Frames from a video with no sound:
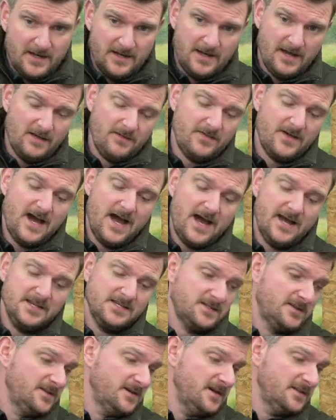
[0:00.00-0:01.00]
Now that
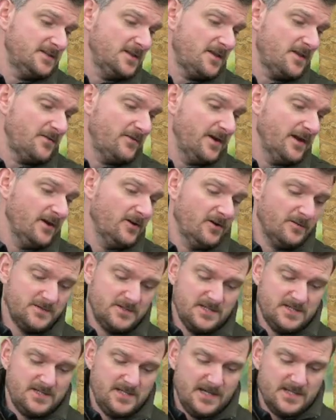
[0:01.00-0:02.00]
is 33 up
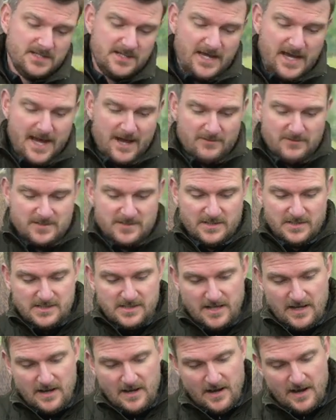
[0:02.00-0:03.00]
to 60
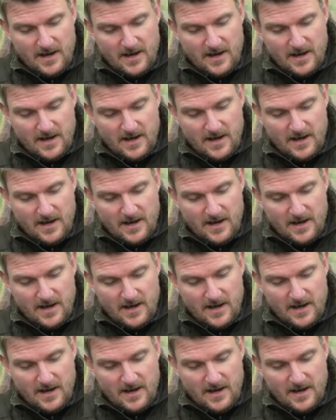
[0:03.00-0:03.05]
ounces.